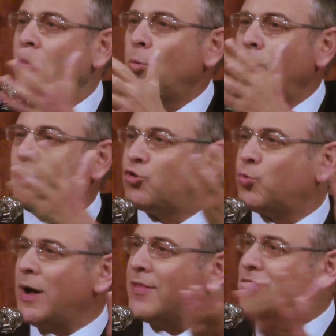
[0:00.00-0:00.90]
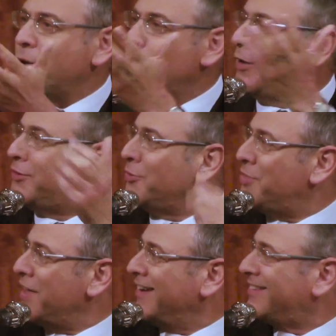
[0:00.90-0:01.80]
Which one they will do
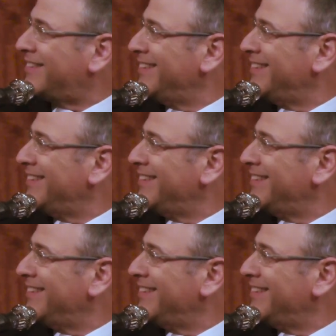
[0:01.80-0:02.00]
that?